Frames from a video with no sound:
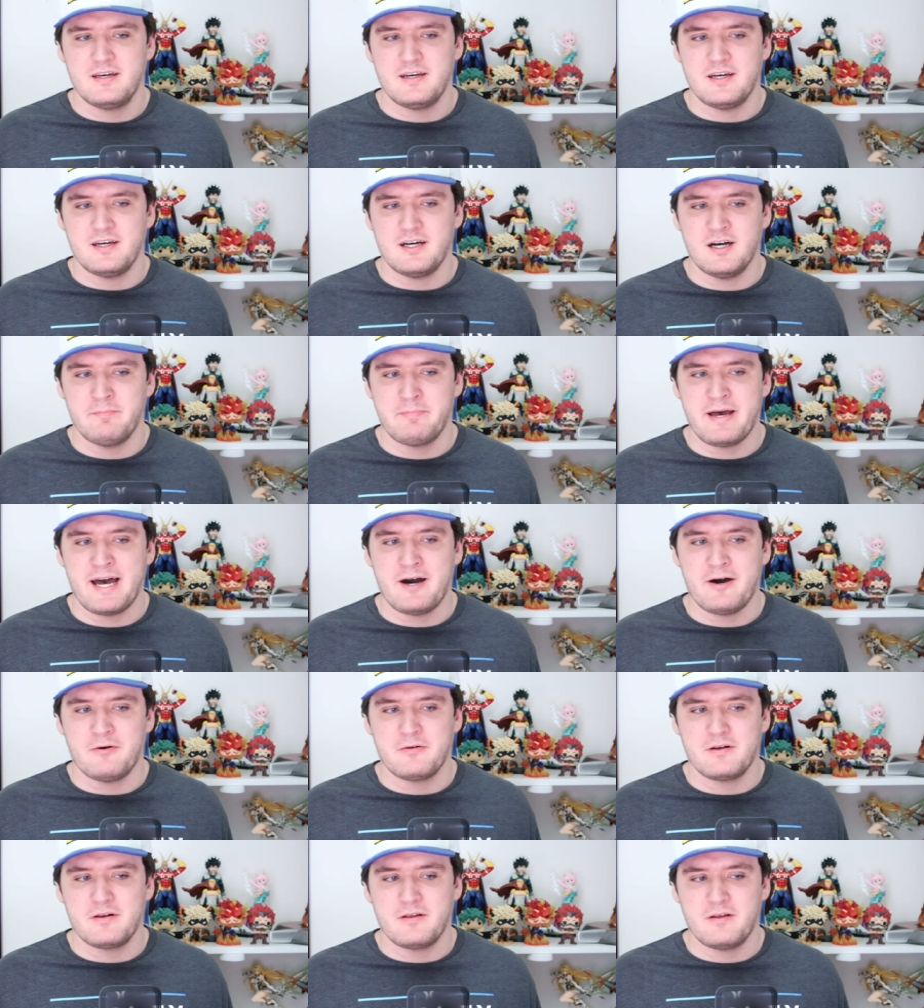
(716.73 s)

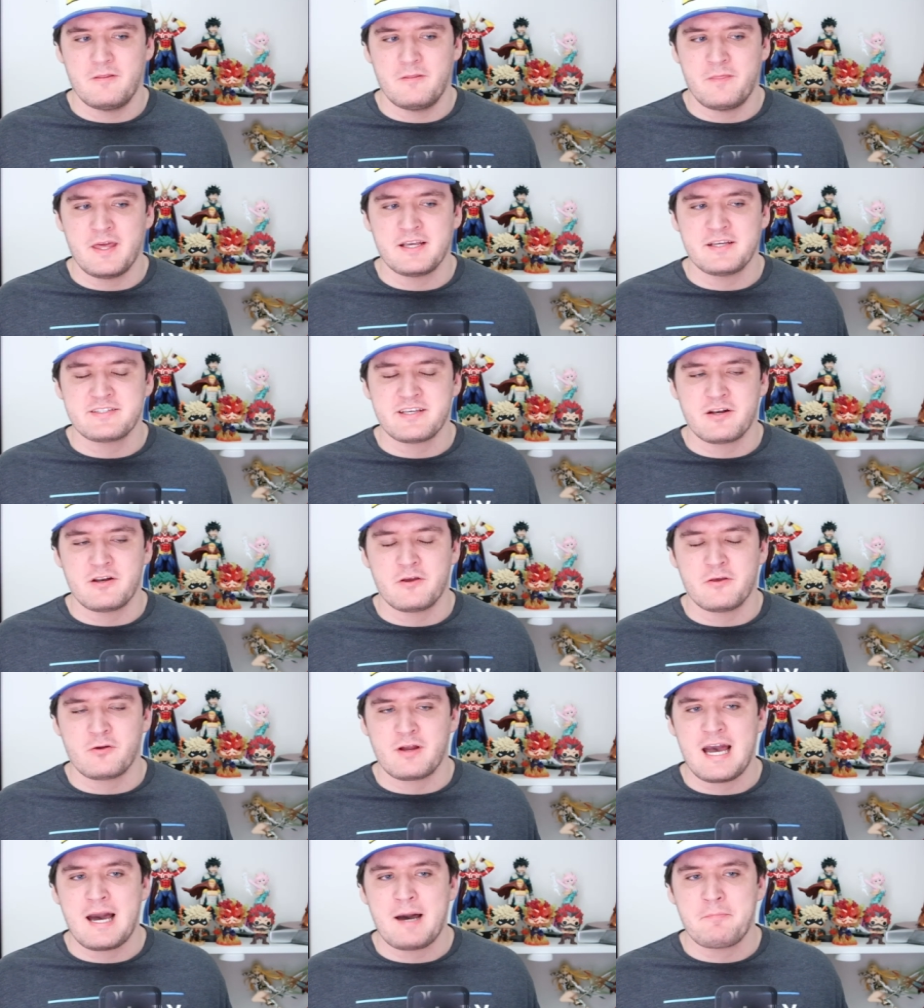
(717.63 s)
about things that are either
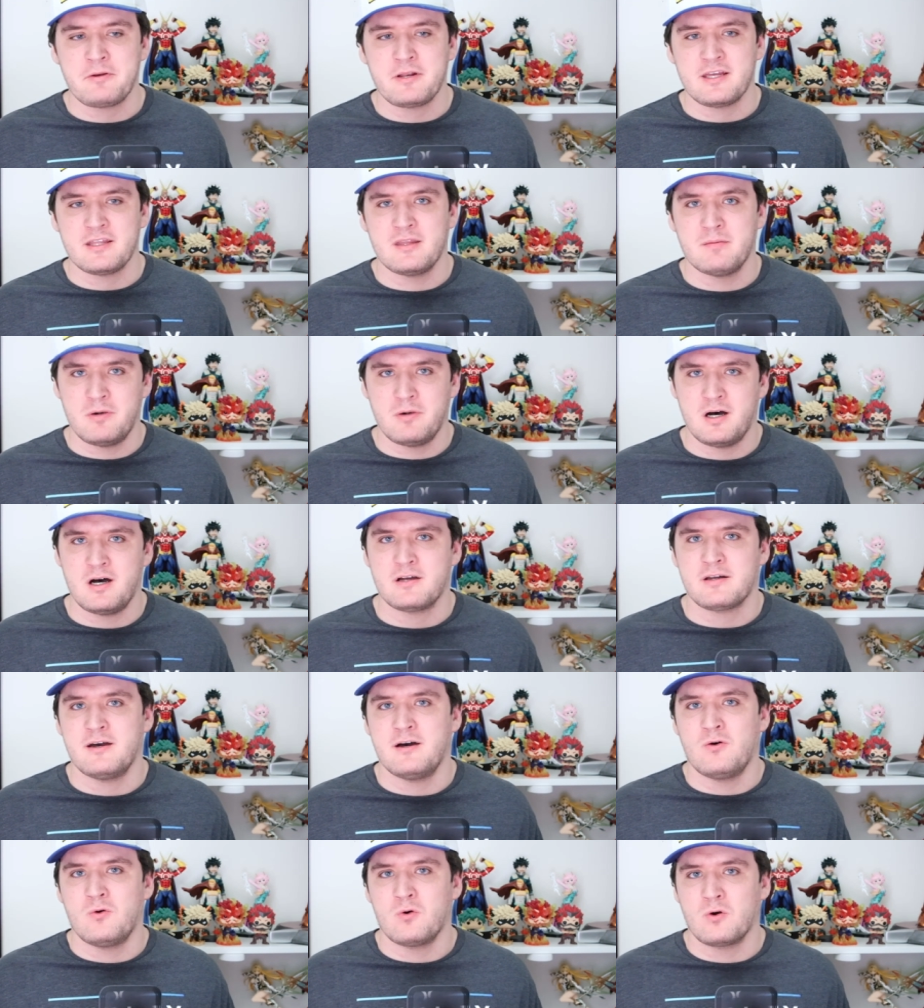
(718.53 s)
happening in the
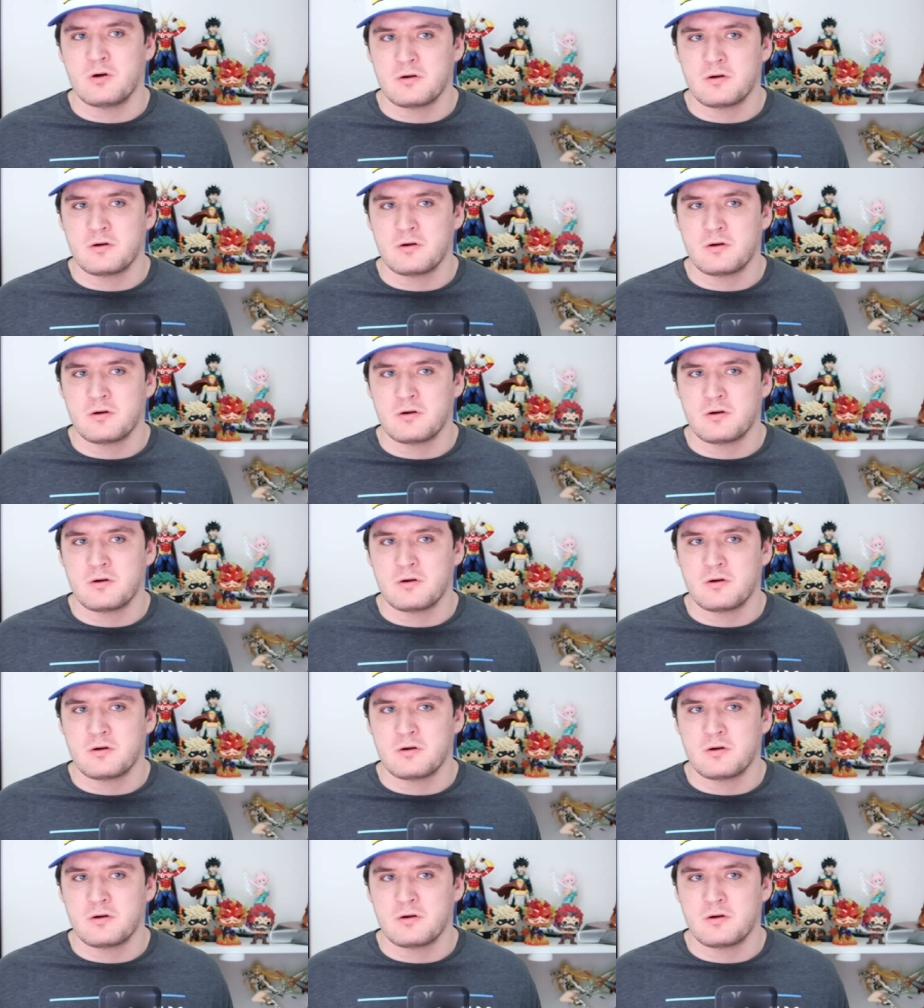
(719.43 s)
manga or